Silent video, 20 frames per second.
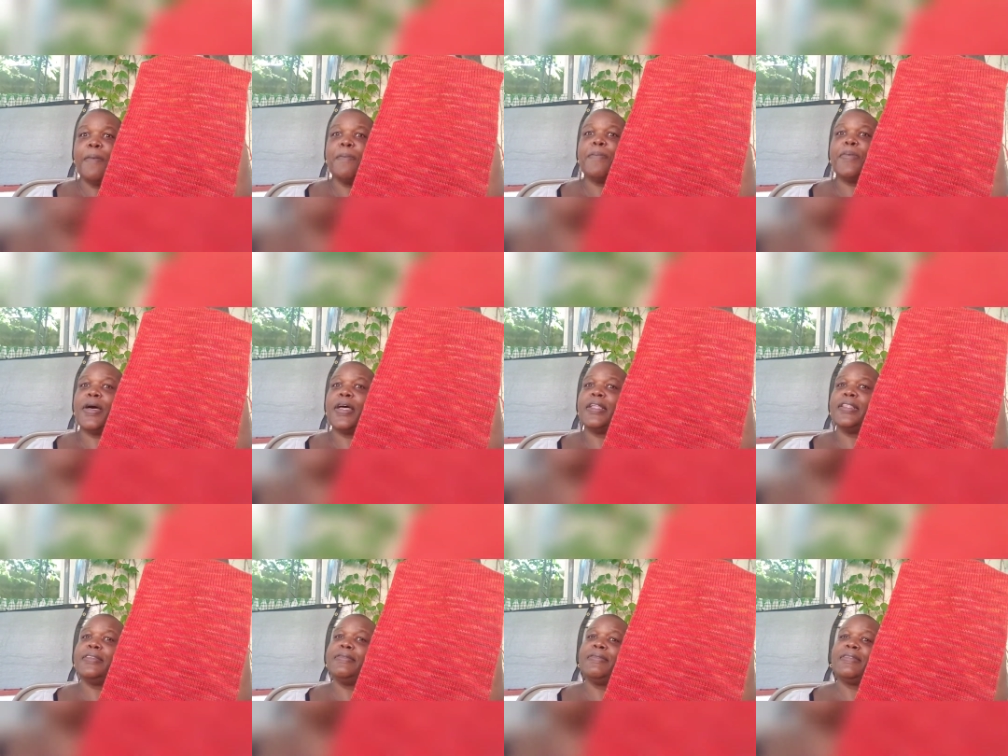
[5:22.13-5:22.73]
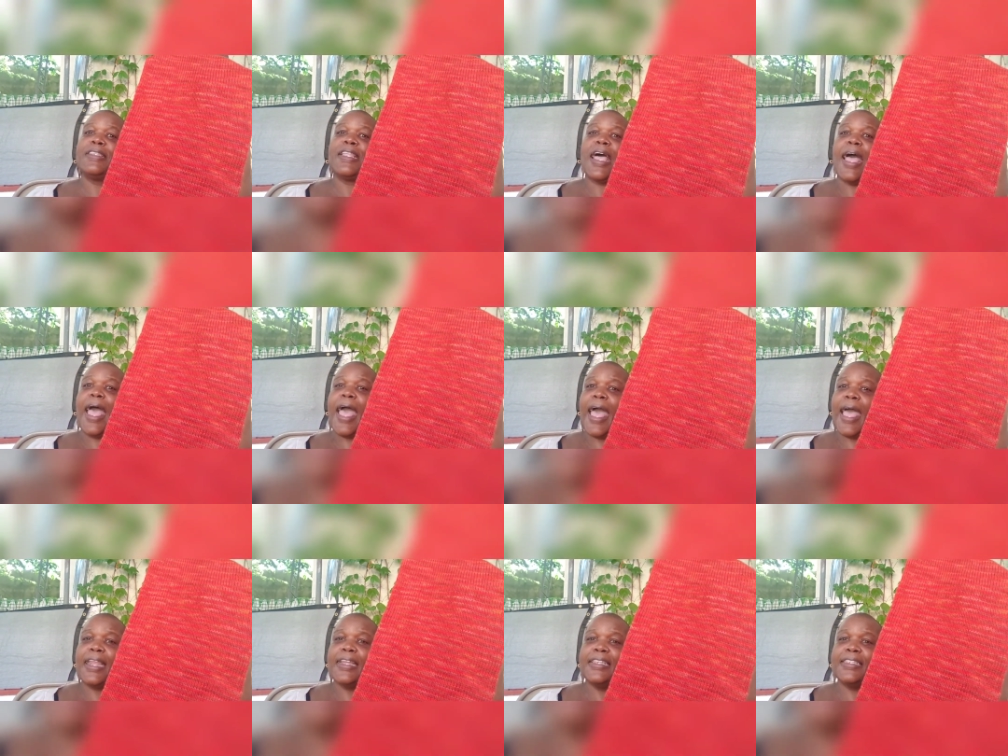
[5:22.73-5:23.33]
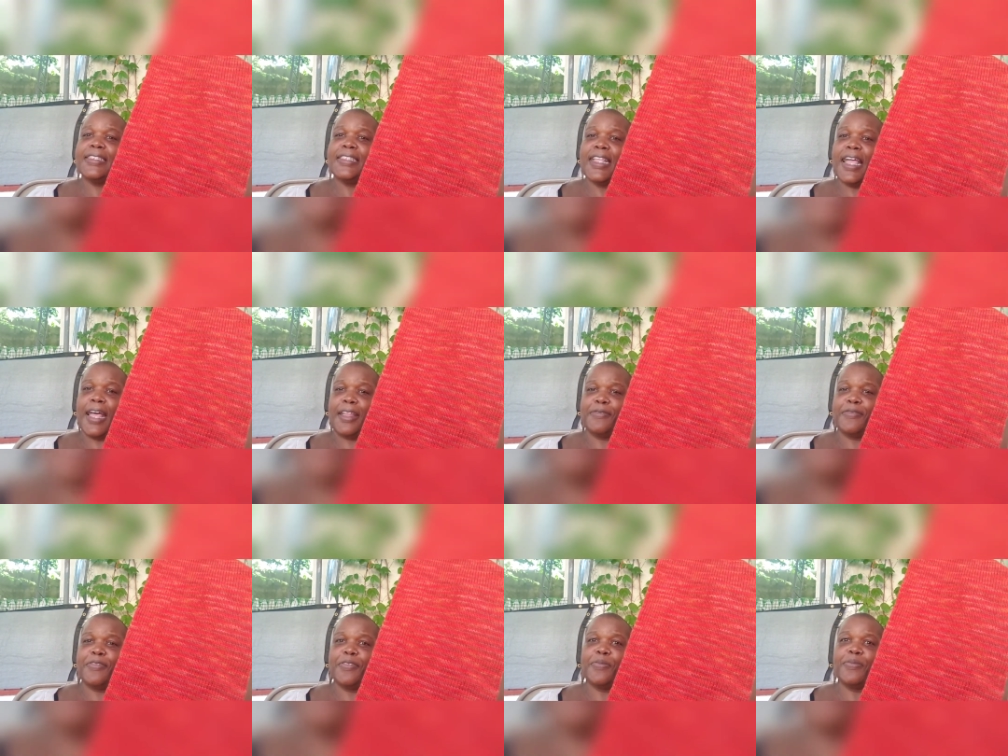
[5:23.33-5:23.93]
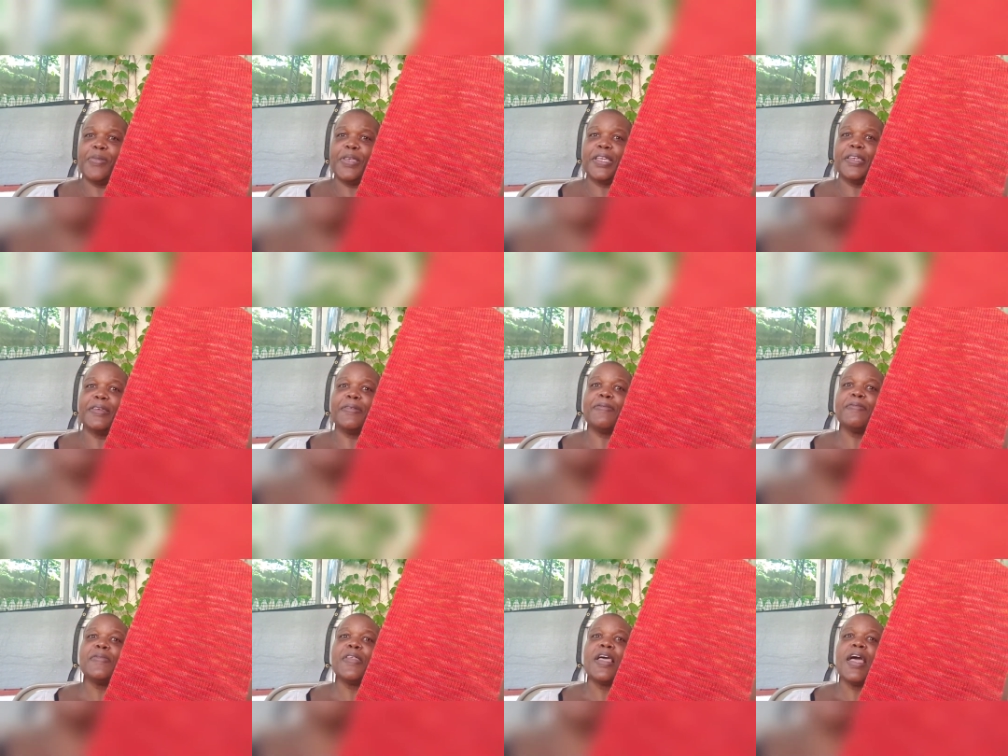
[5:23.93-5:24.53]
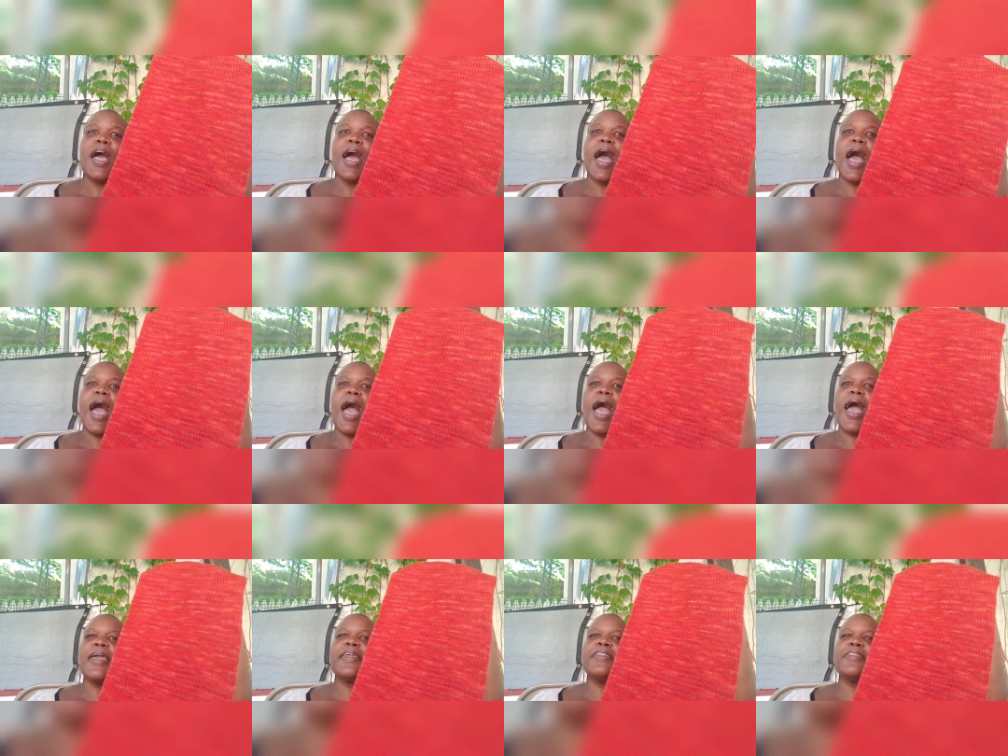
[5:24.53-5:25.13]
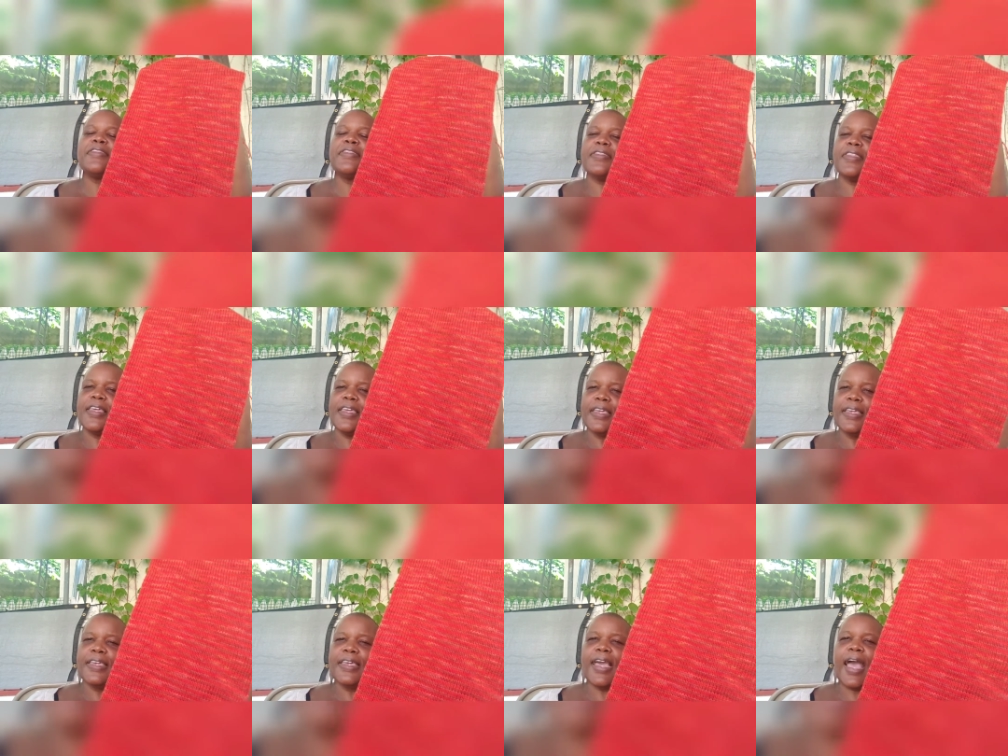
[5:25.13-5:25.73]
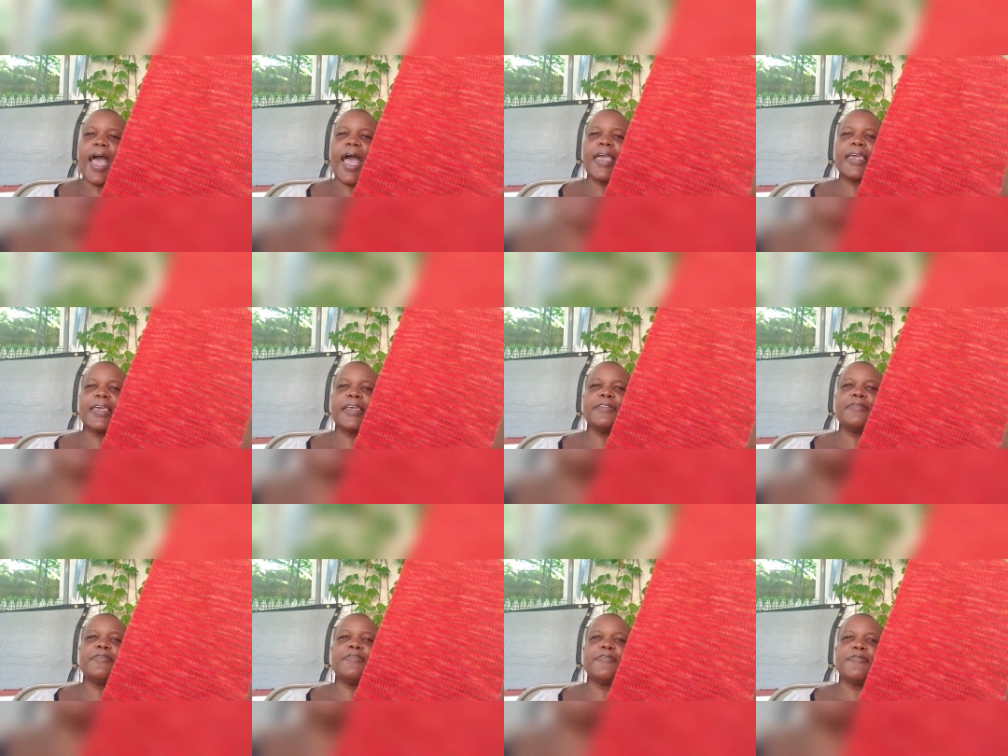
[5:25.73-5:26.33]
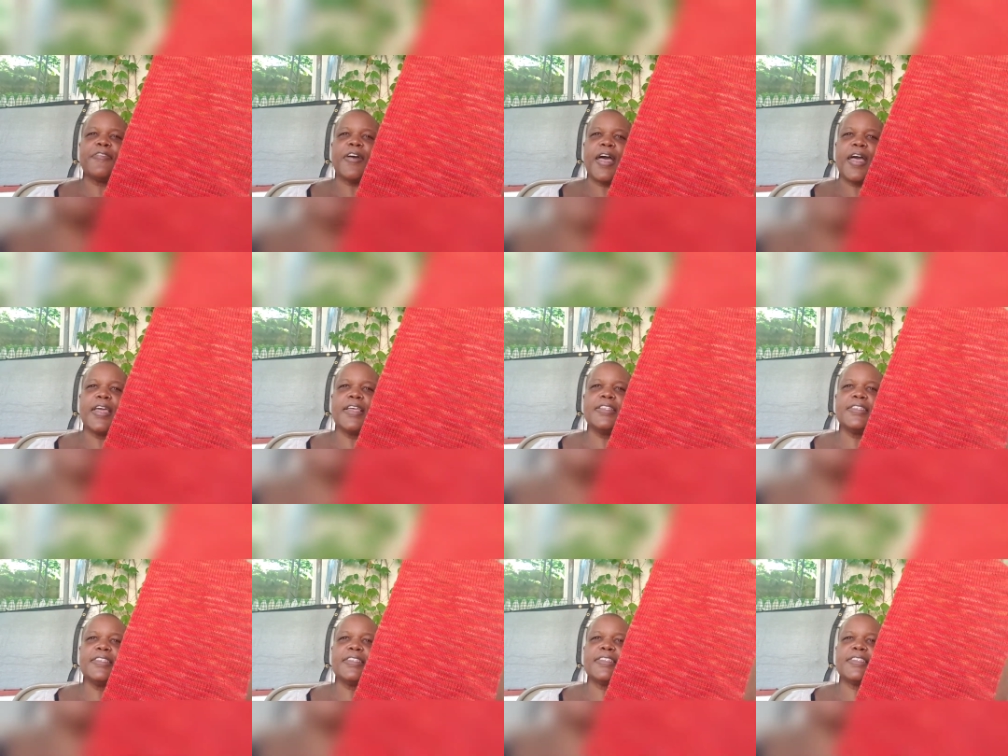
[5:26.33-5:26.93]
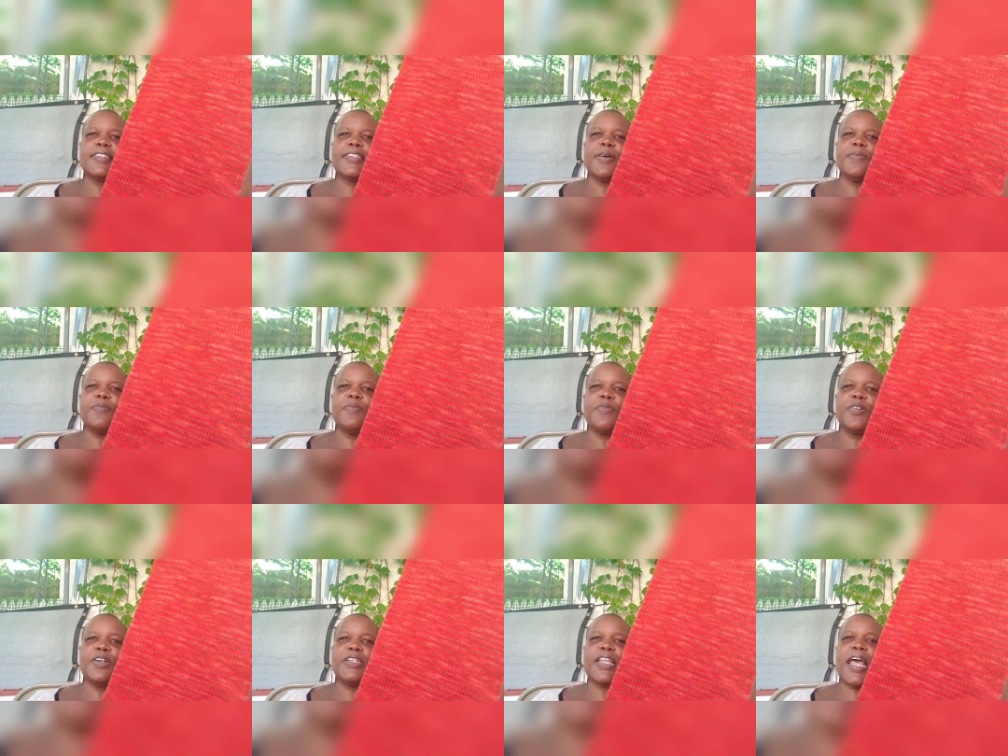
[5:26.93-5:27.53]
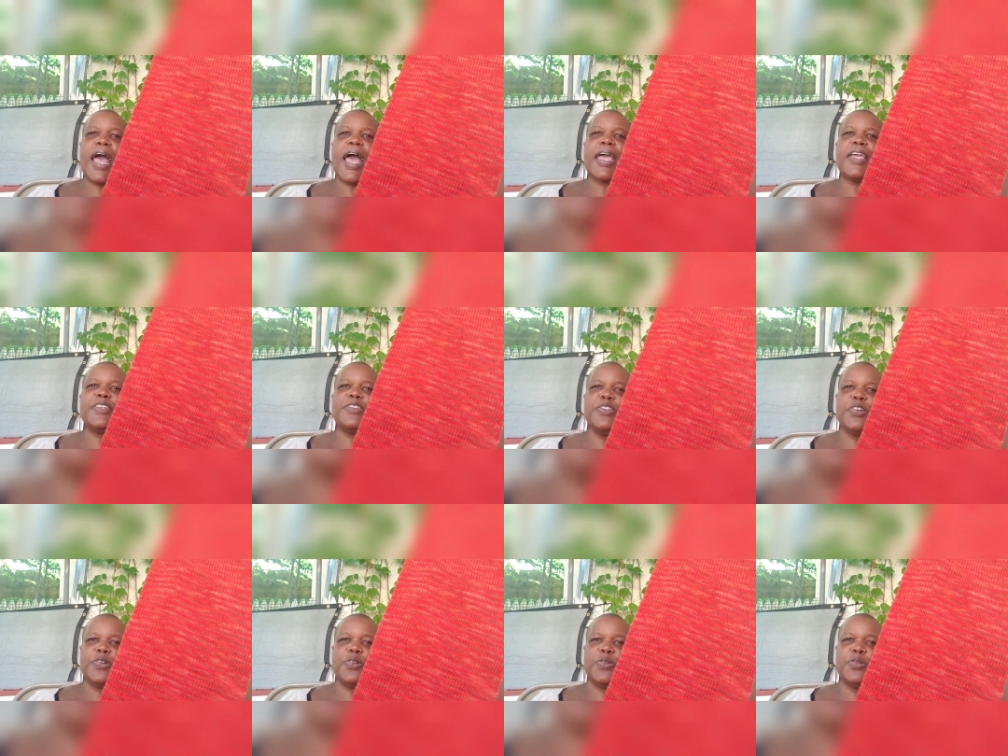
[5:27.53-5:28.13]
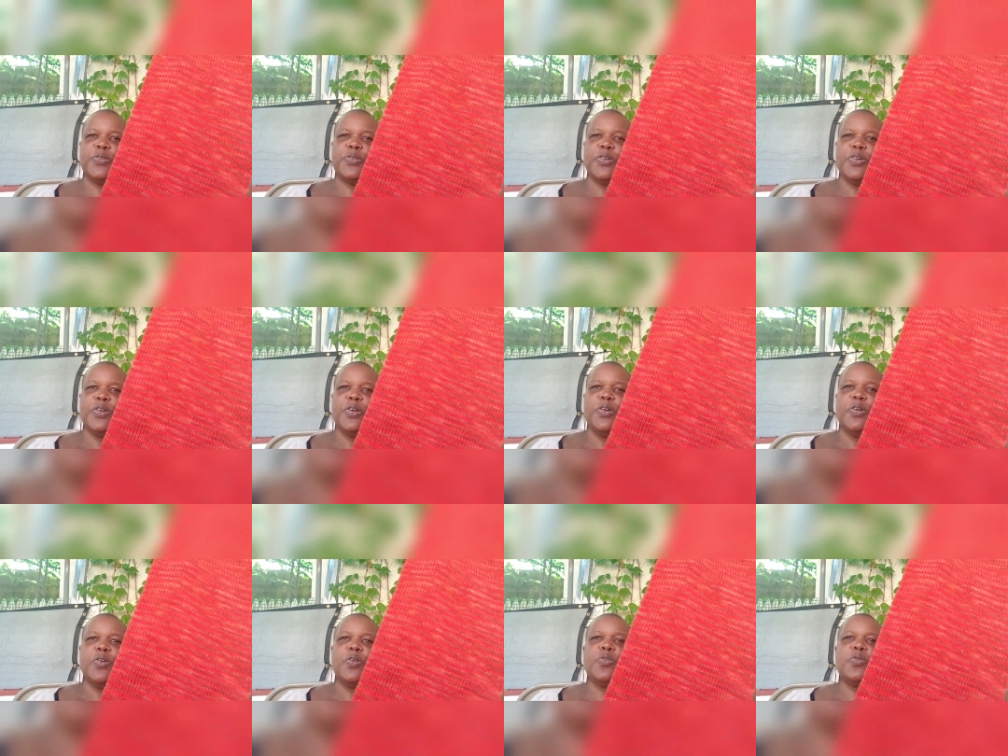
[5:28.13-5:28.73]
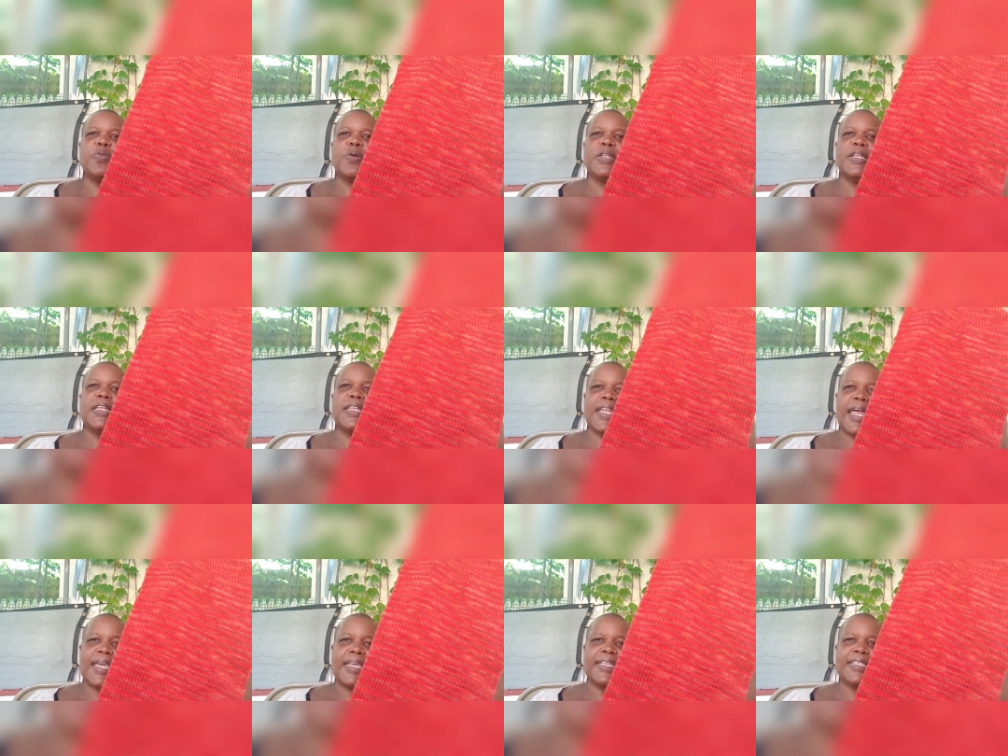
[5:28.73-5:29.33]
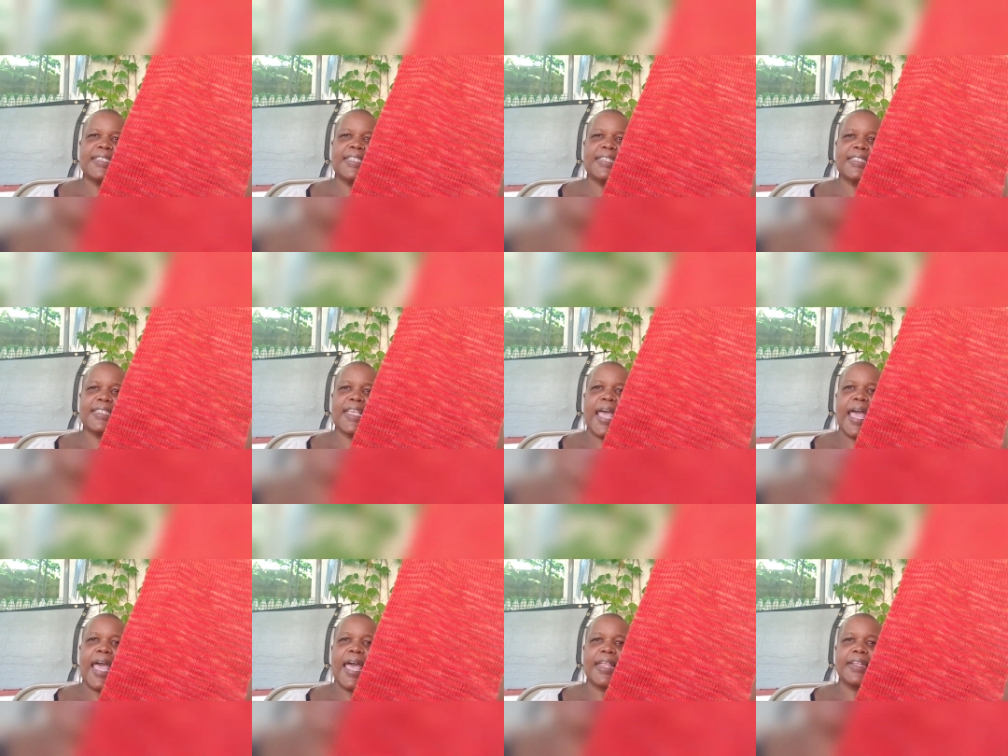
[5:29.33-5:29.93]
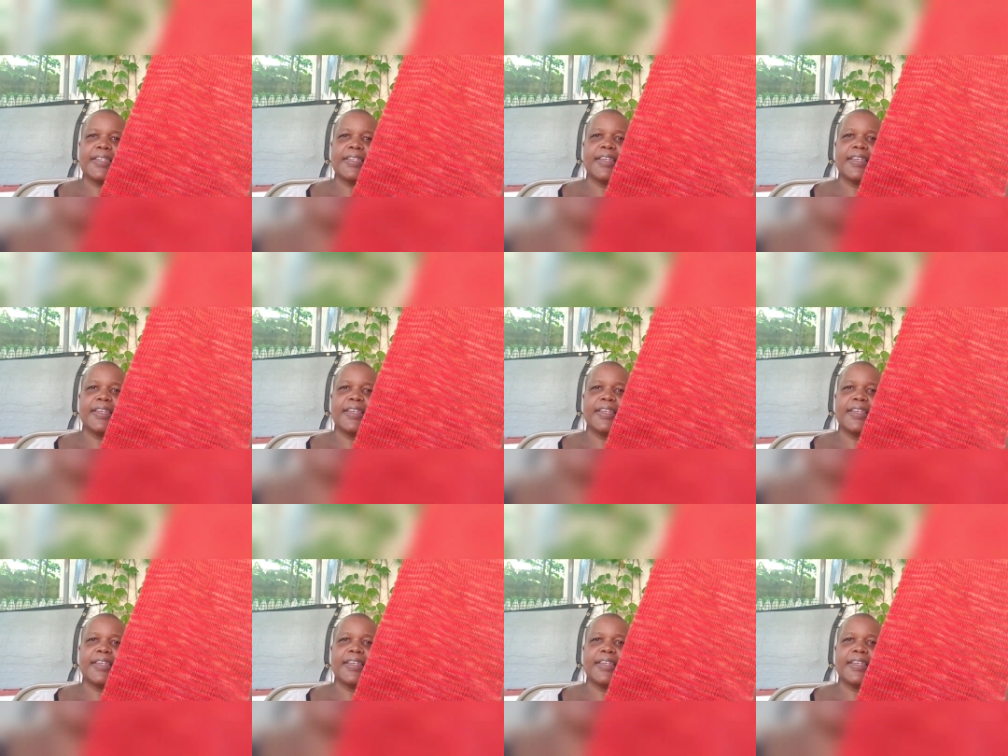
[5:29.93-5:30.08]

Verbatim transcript: But the hat is not for me. I think I can find someone I know who will like this hat.